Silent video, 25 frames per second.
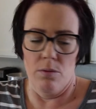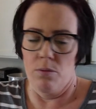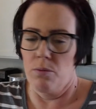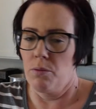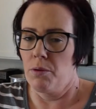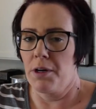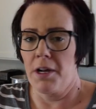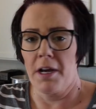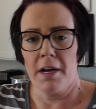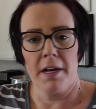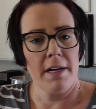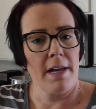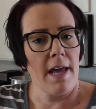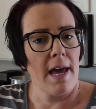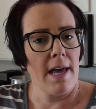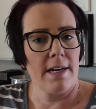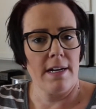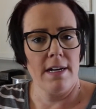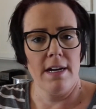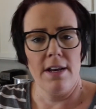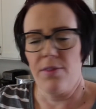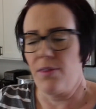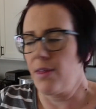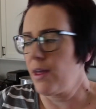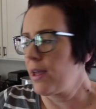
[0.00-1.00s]
we're not going to add
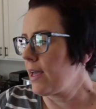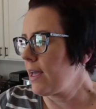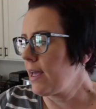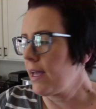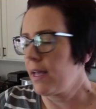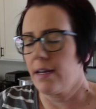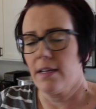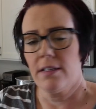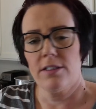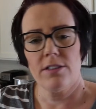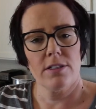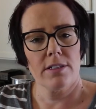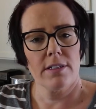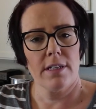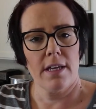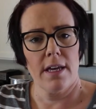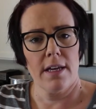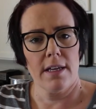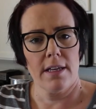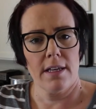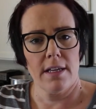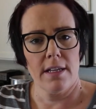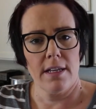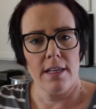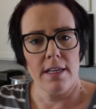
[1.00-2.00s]
anything, and it just
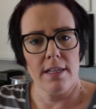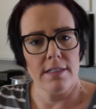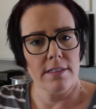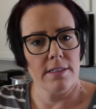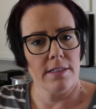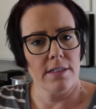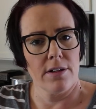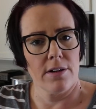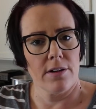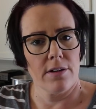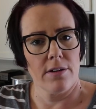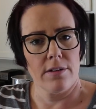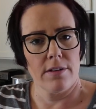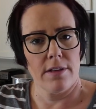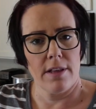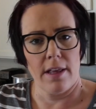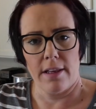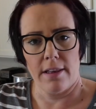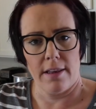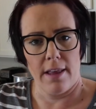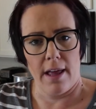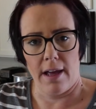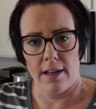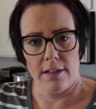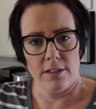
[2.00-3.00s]
can't get easier
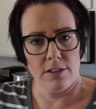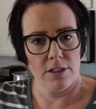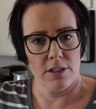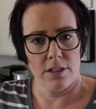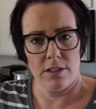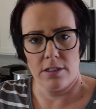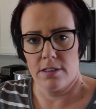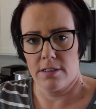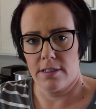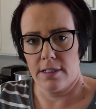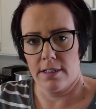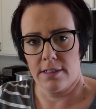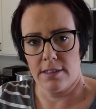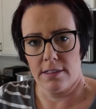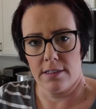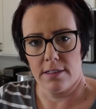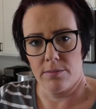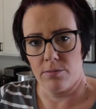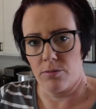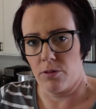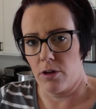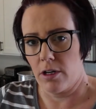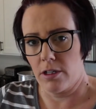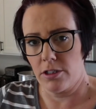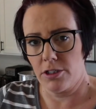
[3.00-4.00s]
than that. Just stick
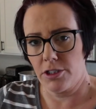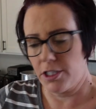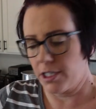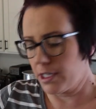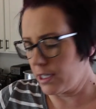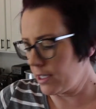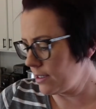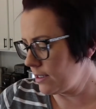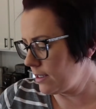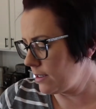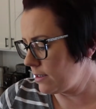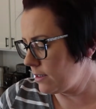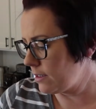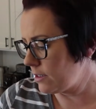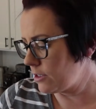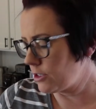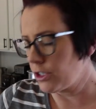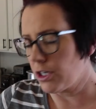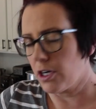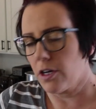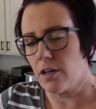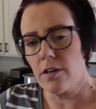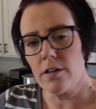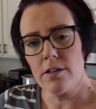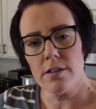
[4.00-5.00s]
some raw chicken in the
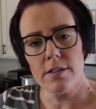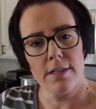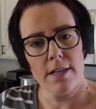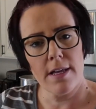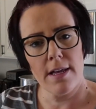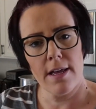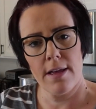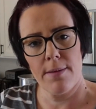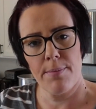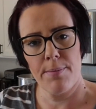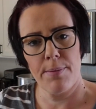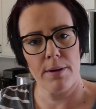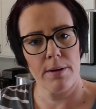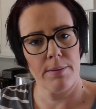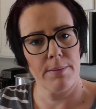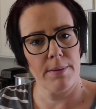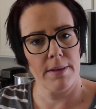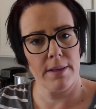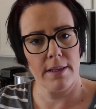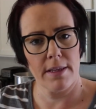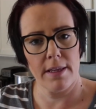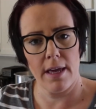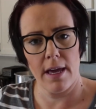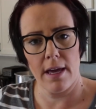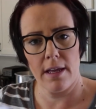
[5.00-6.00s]
jars, put them in
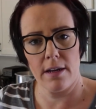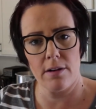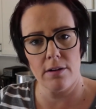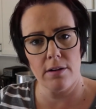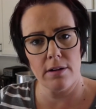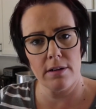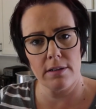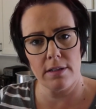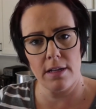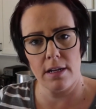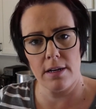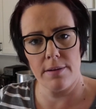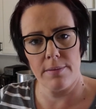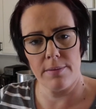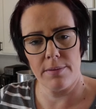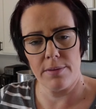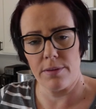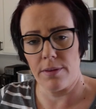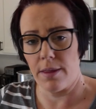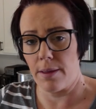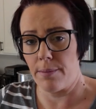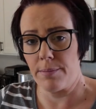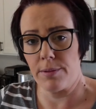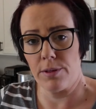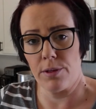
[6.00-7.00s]
the canner, and let
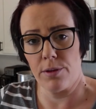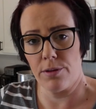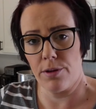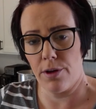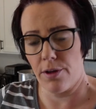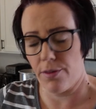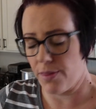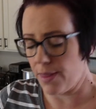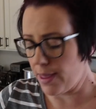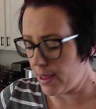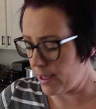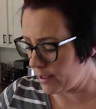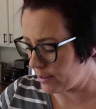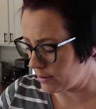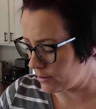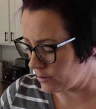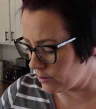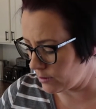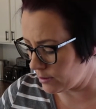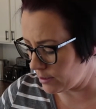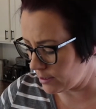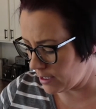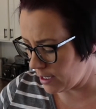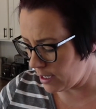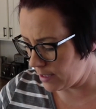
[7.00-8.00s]
them do their thing. So
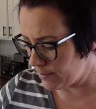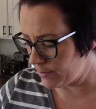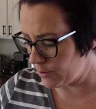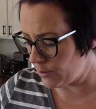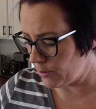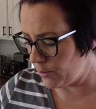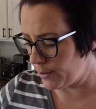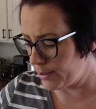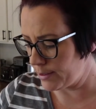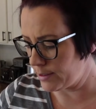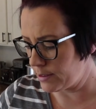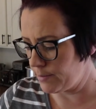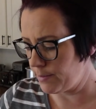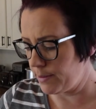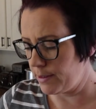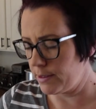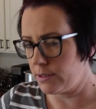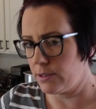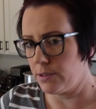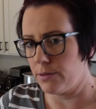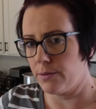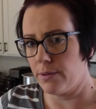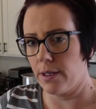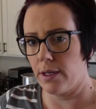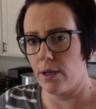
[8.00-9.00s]
today I'm going to be
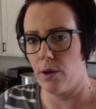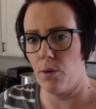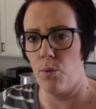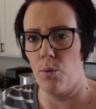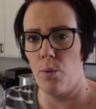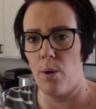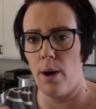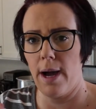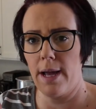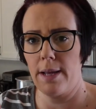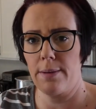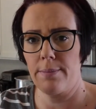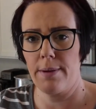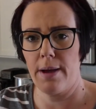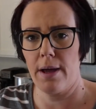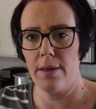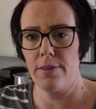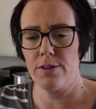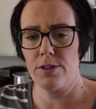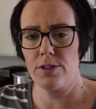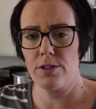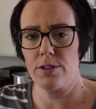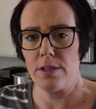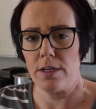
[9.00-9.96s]
doing wide mouth